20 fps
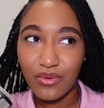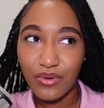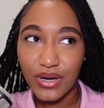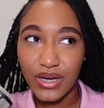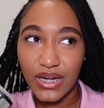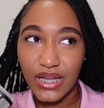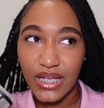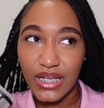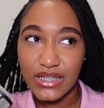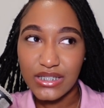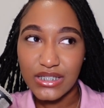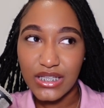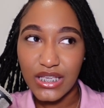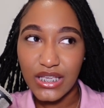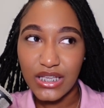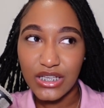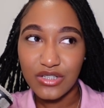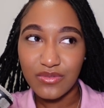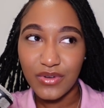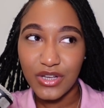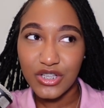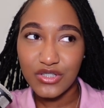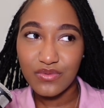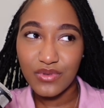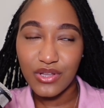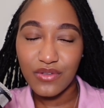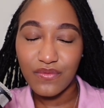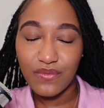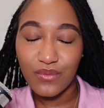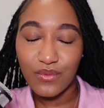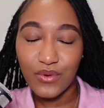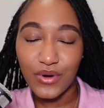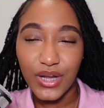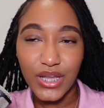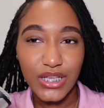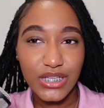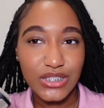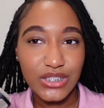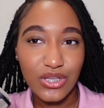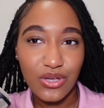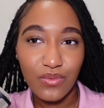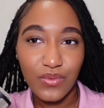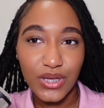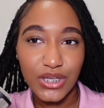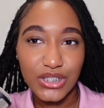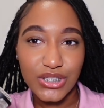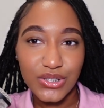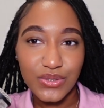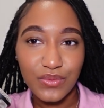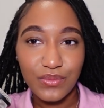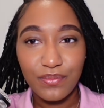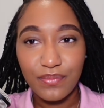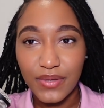organized in 2024 is going to